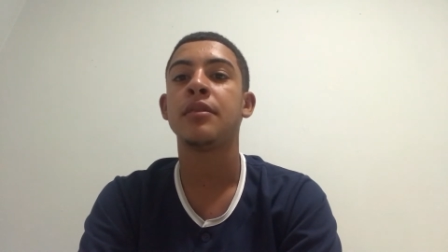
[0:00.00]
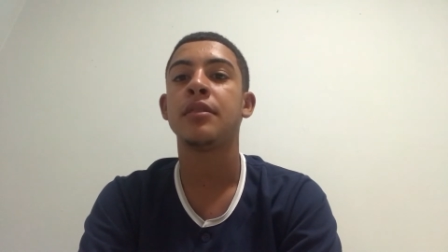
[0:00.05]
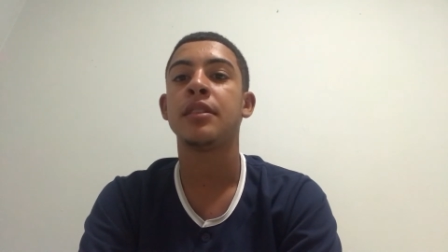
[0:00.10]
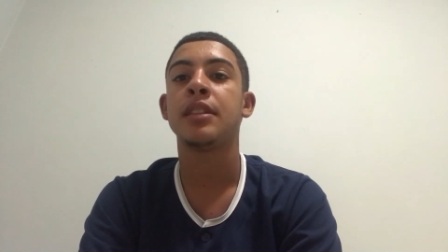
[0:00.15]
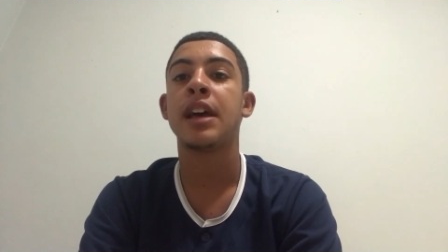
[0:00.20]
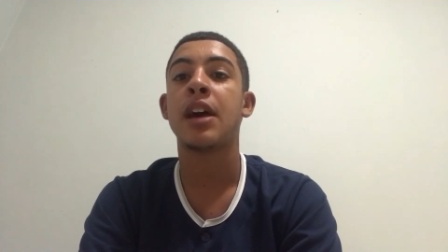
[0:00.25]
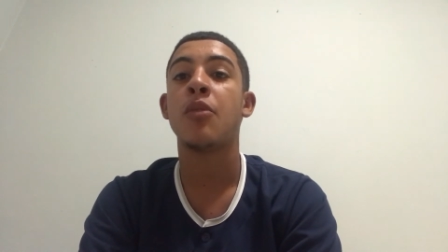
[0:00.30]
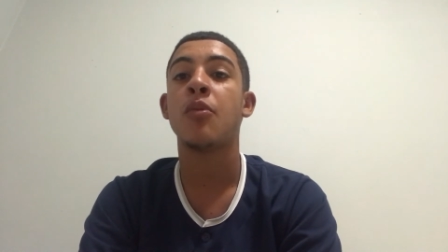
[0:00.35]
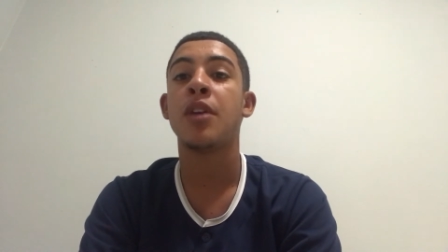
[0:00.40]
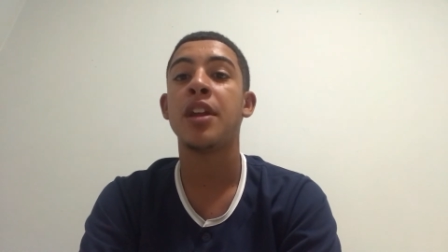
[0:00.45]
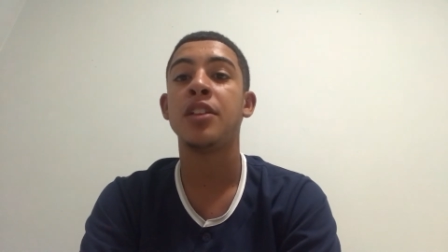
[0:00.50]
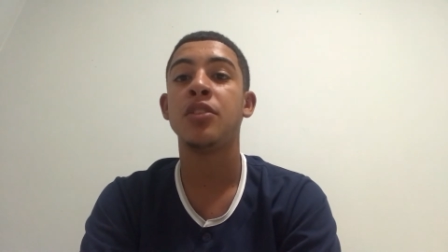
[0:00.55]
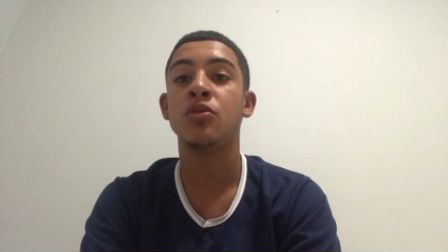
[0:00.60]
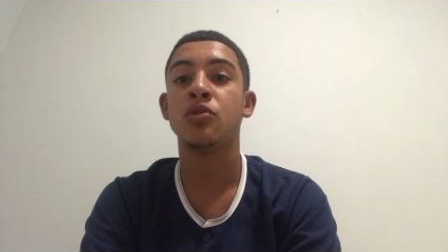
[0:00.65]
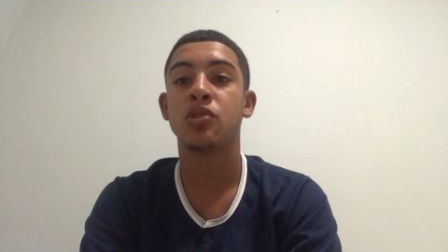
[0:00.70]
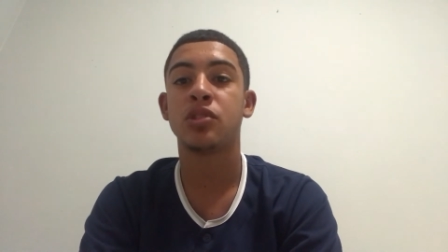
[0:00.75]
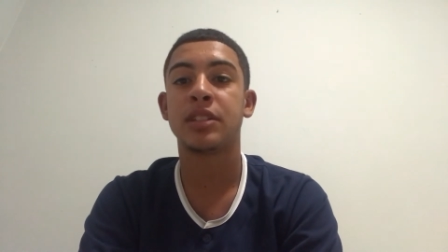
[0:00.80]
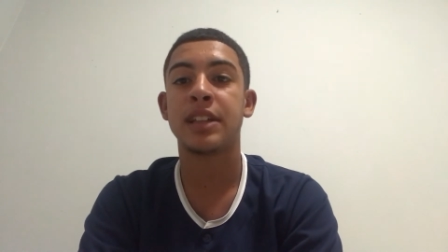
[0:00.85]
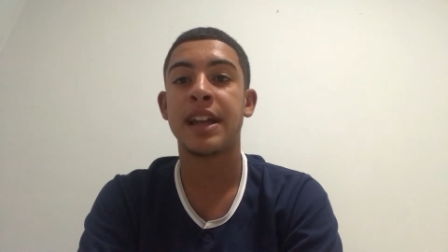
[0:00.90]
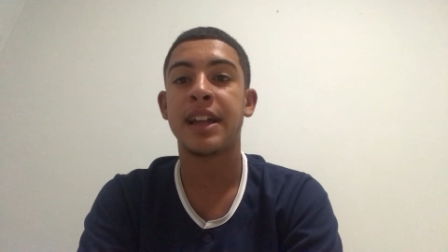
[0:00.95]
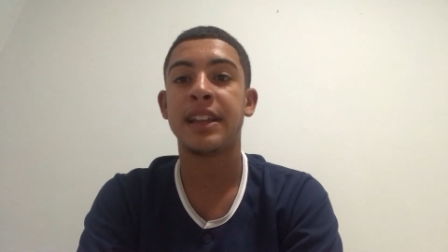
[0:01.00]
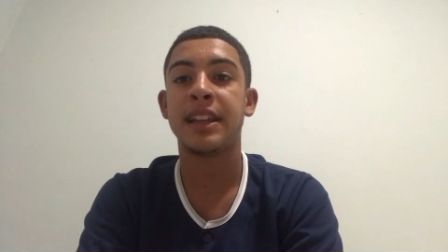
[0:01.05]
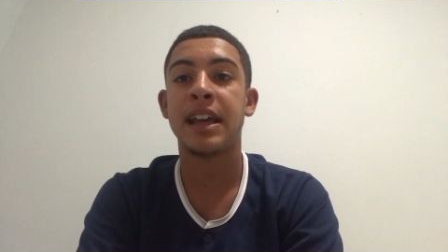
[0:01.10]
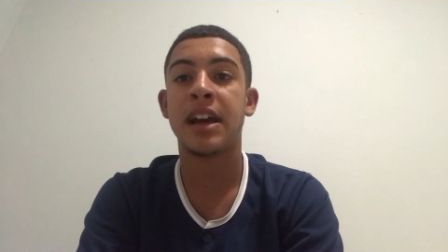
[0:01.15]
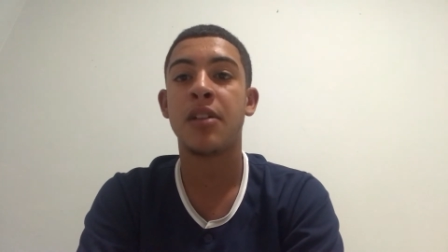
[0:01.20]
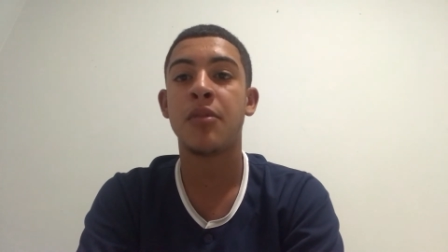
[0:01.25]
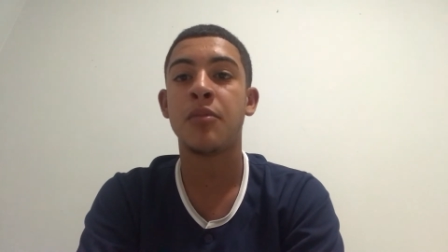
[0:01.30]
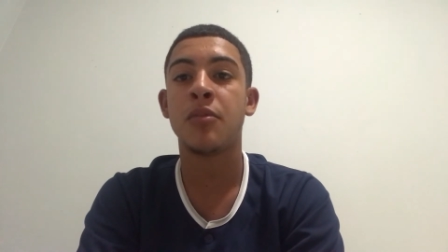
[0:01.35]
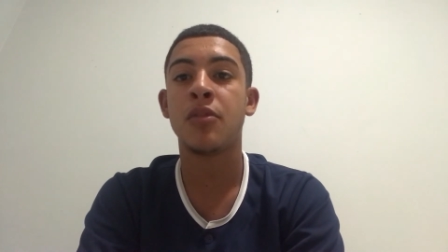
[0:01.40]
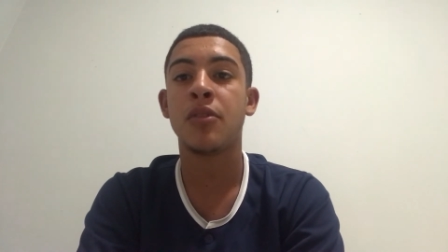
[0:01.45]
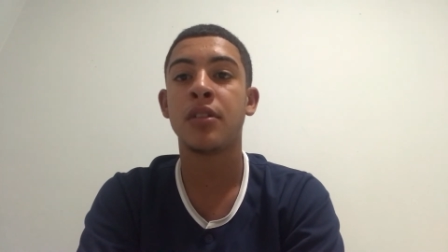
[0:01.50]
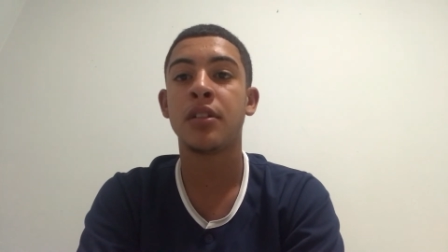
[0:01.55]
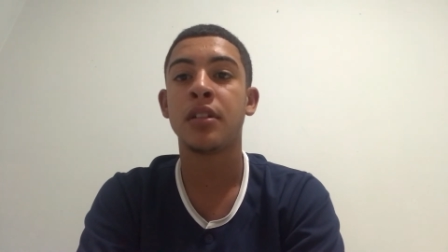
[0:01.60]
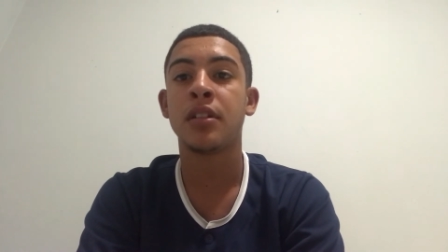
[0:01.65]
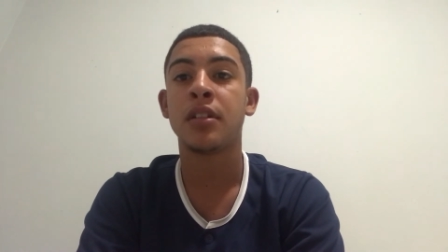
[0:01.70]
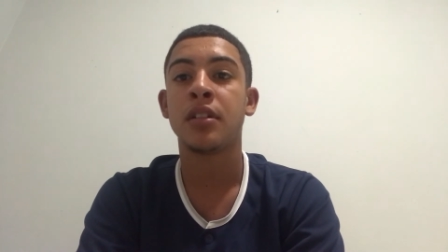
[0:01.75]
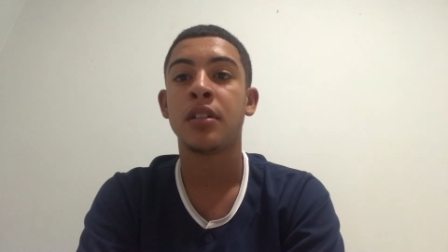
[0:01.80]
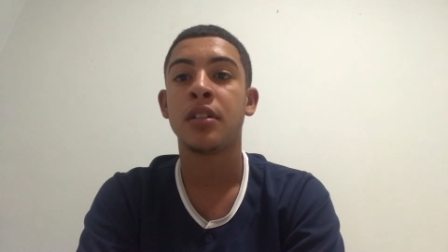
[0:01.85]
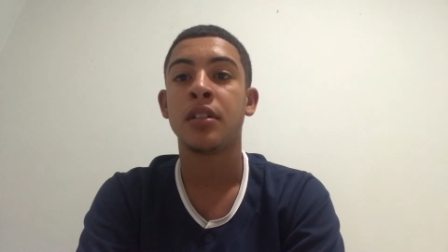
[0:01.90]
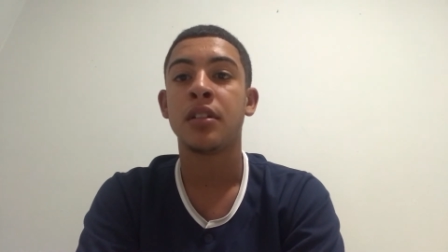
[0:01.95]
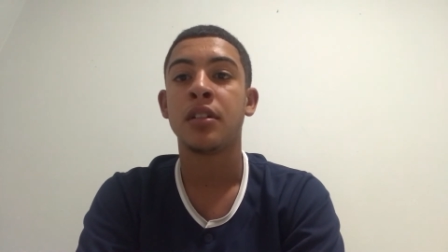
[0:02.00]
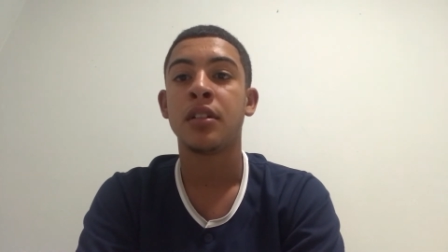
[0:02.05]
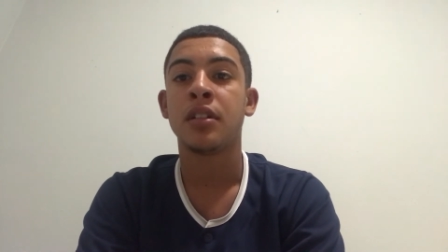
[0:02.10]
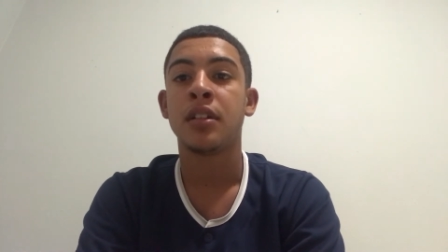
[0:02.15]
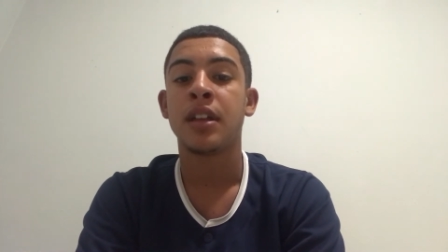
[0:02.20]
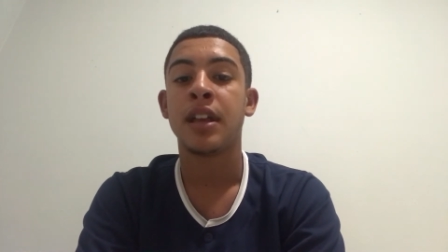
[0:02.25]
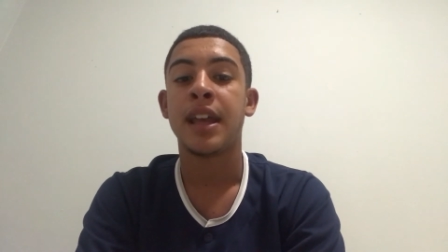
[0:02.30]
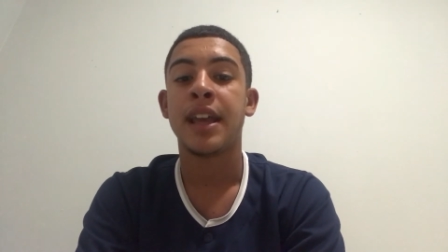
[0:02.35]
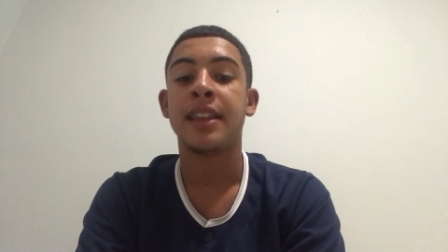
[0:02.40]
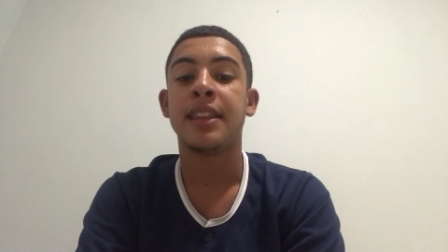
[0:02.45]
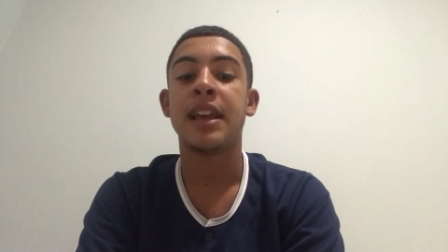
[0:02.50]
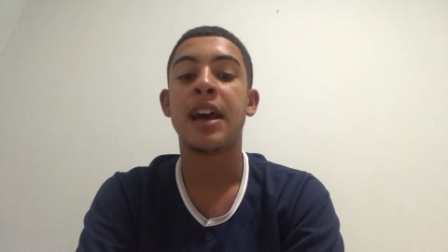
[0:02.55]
That way you stand out more, and